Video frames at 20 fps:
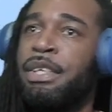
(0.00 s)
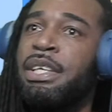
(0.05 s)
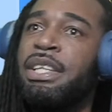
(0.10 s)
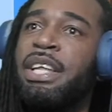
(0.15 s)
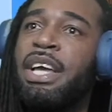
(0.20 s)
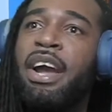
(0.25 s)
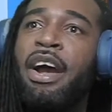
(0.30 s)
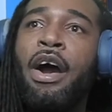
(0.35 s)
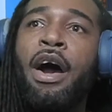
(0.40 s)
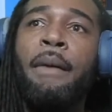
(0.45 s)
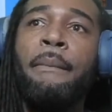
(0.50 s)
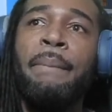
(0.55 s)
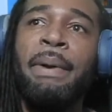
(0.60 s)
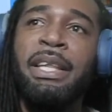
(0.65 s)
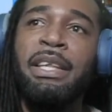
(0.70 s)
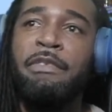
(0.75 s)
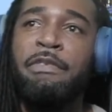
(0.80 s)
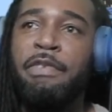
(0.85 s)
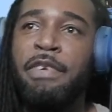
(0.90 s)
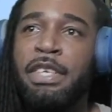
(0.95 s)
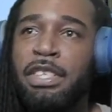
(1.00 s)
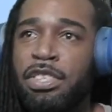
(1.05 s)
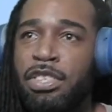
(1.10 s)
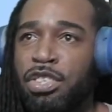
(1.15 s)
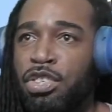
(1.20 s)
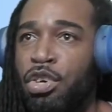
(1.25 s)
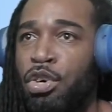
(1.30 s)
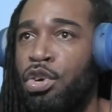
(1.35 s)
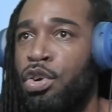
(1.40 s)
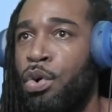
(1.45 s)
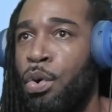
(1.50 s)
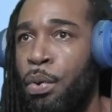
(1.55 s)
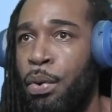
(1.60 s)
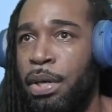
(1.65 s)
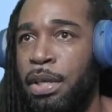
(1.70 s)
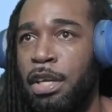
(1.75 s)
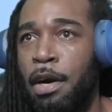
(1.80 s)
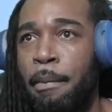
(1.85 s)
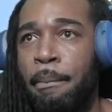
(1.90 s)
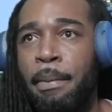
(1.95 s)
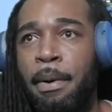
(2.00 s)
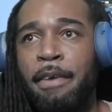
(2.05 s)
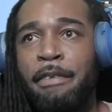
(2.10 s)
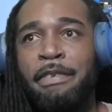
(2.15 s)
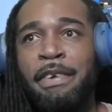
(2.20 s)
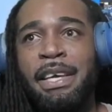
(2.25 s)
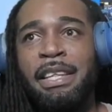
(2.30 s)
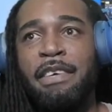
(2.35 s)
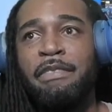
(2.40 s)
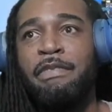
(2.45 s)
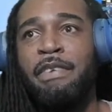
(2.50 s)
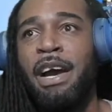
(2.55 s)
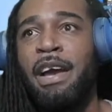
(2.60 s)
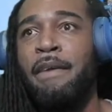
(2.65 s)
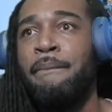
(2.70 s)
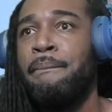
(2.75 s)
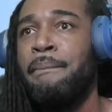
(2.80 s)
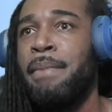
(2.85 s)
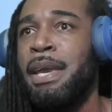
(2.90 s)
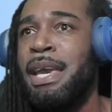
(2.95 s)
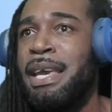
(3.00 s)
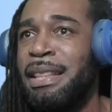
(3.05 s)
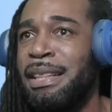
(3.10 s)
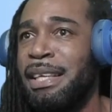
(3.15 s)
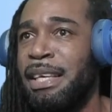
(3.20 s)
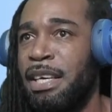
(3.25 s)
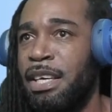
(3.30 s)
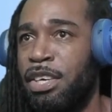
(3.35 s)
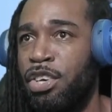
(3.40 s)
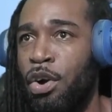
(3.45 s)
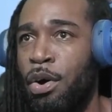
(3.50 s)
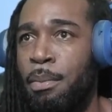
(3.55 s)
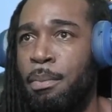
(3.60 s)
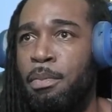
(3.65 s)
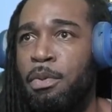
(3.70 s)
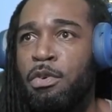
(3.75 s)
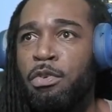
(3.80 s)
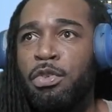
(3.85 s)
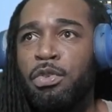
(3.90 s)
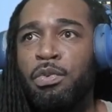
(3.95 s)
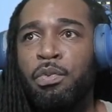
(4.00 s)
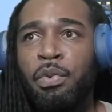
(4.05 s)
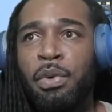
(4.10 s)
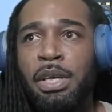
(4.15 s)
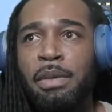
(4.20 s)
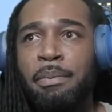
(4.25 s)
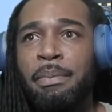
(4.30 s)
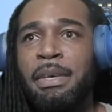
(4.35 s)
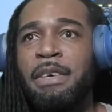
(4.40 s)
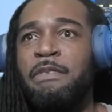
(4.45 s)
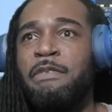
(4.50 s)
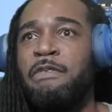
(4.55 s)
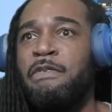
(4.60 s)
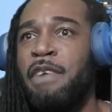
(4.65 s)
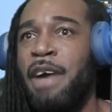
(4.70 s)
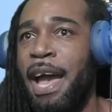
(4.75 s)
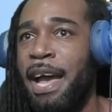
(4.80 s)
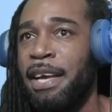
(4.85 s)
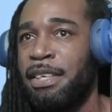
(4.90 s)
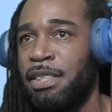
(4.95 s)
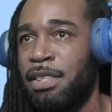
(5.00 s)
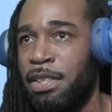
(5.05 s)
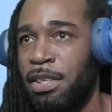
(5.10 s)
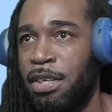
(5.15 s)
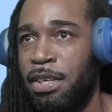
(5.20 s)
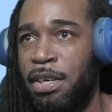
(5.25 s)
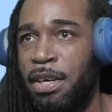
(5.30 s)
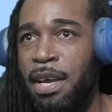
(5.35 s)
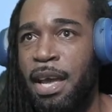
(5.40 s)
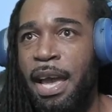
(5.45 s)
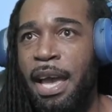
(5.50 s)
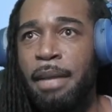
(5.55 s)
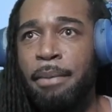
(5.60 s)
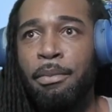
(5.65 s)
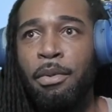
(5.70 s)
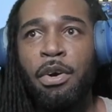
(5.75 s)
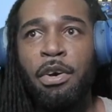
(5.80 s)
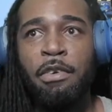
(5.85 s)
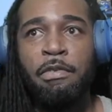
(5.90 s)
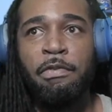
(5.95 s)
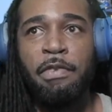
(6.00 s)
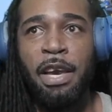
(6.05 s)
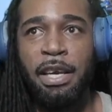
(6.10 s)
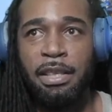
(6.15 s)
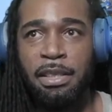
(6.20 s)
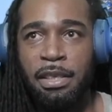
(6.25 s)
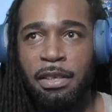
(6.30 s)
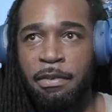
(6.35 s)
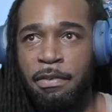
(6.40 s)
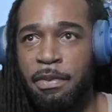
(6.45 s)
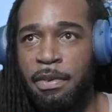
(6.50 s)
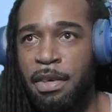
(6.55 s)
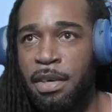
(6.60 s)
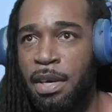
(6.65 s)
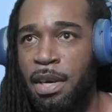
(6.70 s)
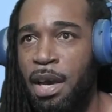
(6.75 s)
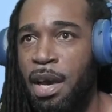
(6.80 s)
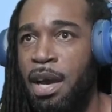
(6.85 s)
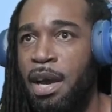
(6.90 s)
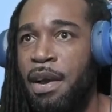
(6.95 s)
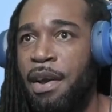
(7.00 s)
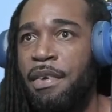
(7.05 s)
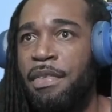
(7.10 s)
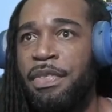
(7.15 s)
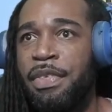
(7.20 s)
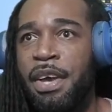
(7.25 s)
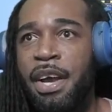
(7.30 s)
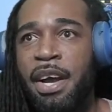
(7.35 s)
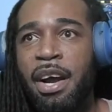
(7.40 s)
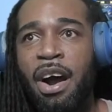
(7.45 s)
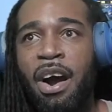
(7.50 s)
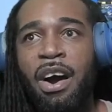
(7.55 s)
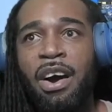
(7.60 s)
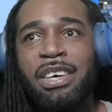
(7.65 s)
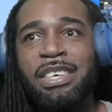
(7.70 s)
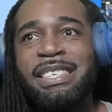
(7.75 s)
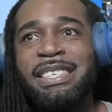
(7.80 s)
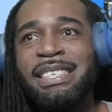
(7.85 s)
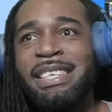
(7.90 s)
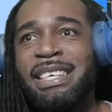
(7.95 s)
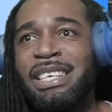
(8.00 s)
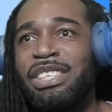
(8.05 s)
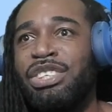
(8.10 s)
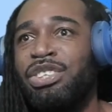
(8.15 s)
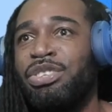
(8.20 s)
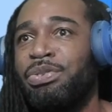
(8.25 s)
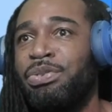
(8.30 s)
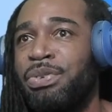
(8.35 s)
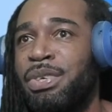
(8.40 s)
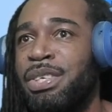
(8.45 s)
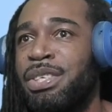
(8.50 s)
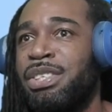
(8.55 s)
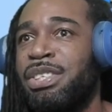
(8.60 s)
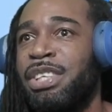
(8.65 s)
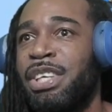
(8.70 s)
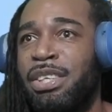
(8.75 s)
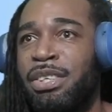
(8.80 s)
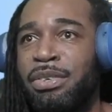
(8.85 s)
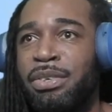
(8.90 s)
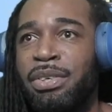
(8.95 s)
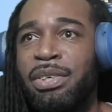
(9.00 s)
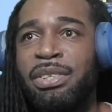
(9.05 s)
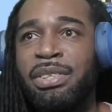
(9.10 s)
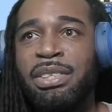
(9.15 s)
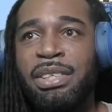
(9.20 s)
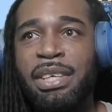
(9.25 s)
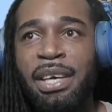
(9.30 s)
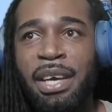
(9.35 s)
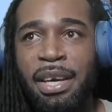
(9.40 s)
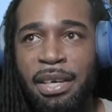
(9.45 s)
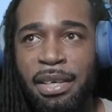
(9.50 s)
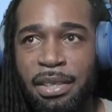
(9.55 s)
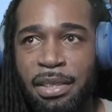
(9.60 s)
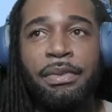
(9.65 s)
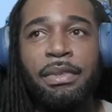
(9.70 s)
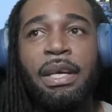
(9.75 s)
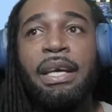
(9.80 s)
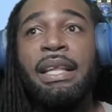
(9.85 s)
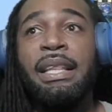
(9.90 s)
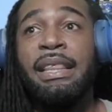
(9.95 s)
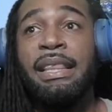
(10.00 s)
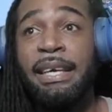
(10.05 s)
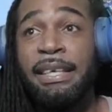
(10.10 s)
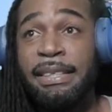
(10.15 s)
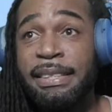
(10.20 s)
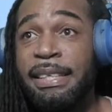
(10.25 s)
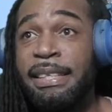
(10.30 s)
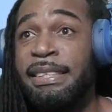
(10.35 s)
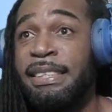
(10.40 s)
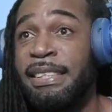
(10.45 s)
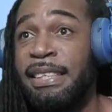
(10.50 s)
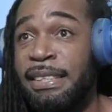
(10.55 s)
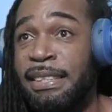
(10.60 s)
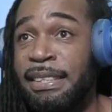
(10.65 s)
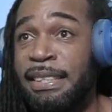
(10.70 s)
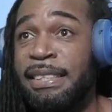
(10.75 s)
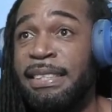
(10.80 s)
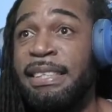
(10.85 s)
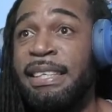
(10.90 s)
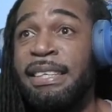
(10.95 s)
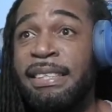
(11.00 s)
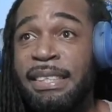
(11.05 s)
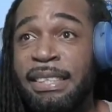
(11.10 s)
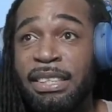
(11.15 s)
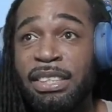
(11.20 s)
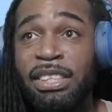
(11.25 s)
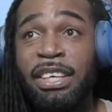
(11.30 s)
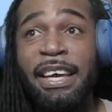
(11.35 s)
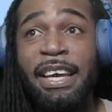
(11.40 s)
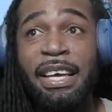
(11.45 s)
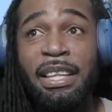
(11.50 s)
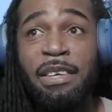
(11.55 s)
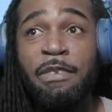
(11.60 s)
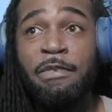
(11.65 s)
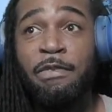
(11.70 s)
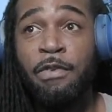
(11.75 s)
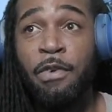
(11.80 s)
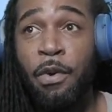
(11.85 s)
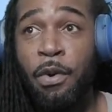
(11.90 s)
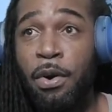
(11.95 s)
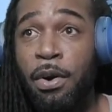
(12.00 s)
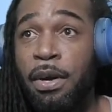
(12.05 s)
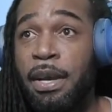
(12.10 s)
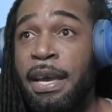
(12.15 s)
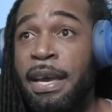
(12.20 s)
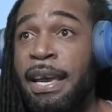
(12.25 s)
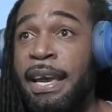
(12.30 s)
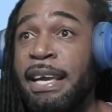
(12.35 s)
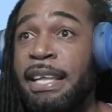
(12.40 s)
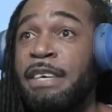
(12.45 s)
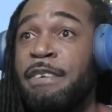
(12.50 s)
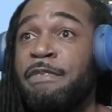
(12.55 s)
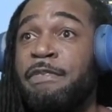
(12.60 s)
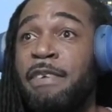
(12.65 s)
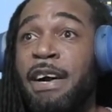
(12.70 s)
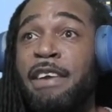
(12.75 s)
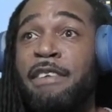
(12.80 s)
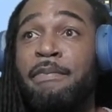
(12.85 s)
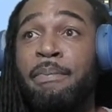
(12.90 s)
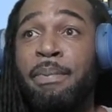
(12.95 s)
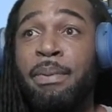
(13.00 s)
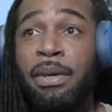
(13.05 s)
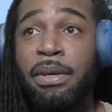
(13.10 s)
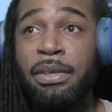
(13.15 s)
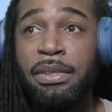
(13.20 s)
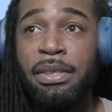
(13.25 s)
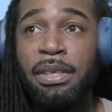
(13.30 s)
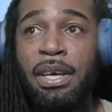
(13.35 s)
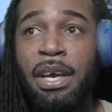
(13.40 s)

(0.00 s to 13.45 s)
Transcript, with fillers: There are benefits to going above 85. Mainly, your moves will be faster and more effective. There are still 3 general tiers. Less than 60, 60 to 84, 85 plus.